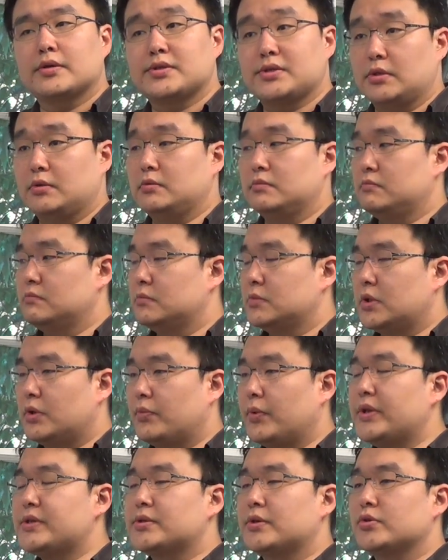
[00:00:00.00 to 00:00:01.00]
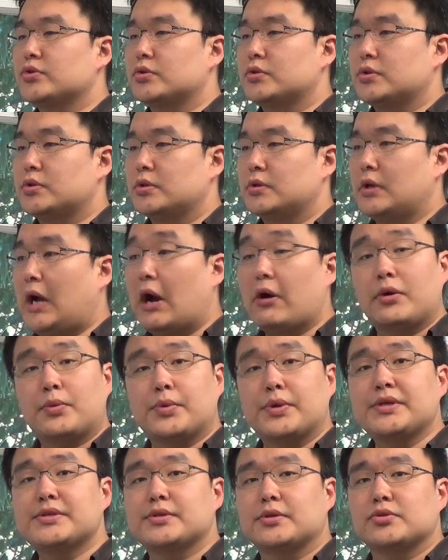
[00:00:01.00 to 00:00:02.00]
So our
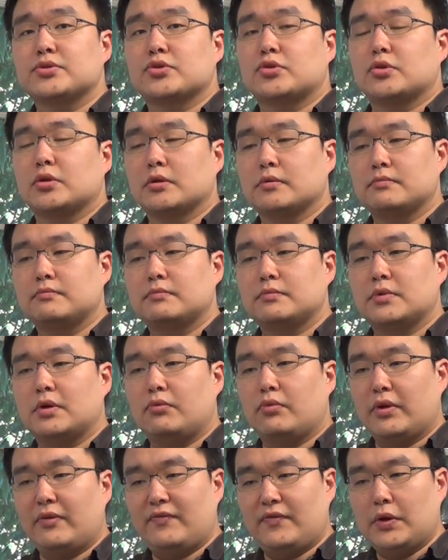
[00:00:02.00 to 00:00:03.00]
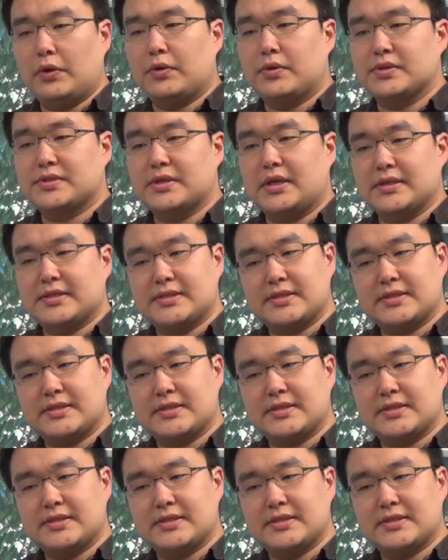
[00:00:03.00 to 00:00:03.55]
research group, we focus on